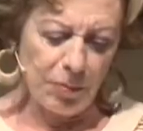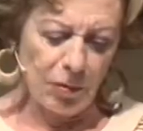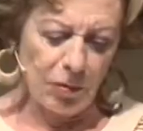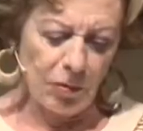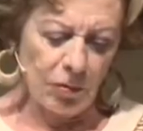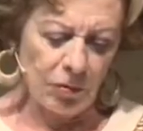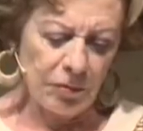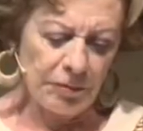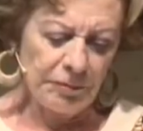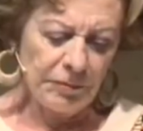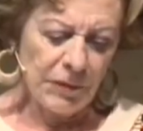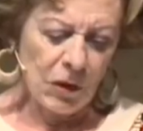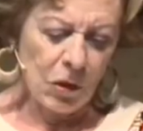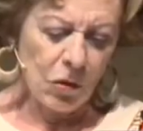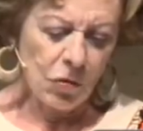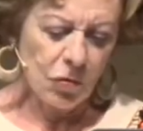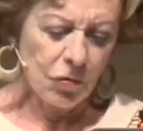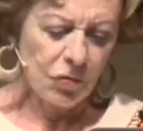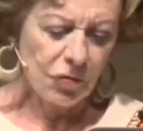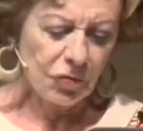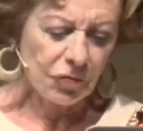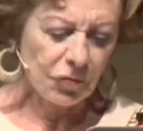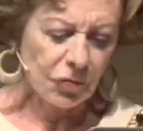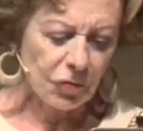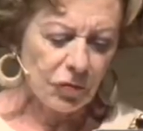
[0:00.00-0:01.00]
EU
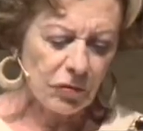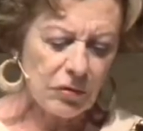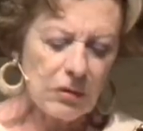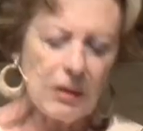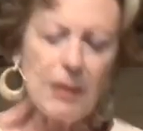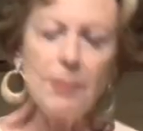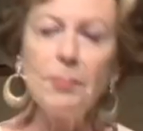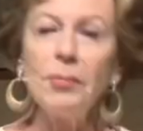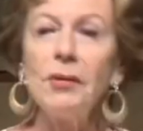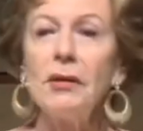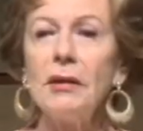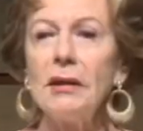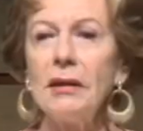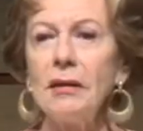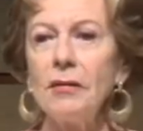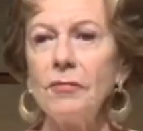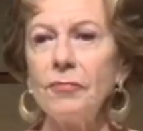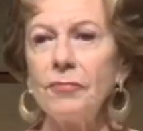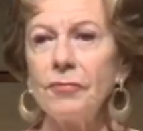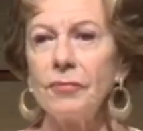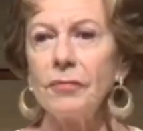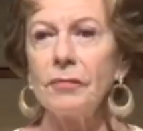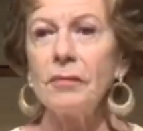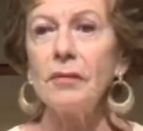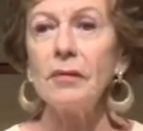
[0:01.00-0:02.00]
Commissioner Neelie
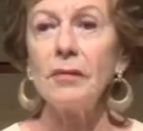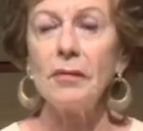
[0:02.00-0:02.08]
Kroes.